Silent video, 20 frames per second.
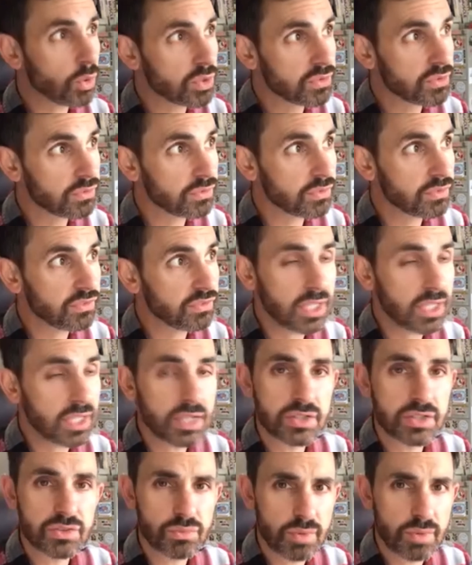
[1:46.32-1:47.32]
Of course,
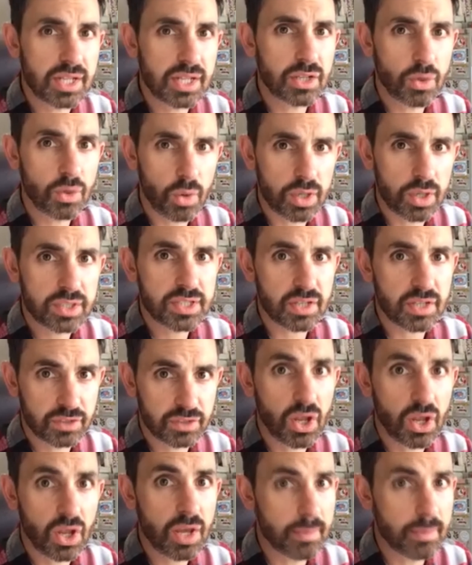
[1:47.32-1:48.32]
Finland's really quite a
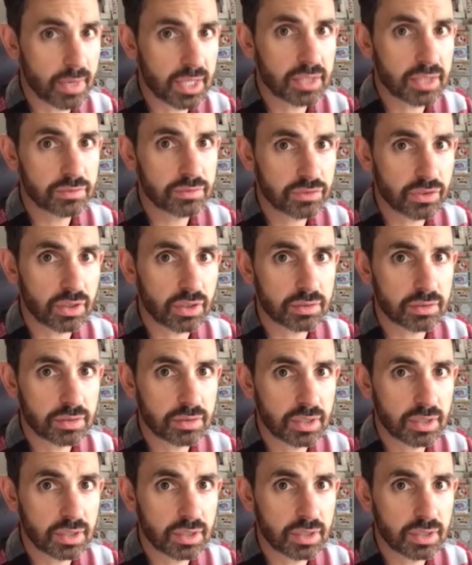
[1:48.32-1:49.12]
tough climate.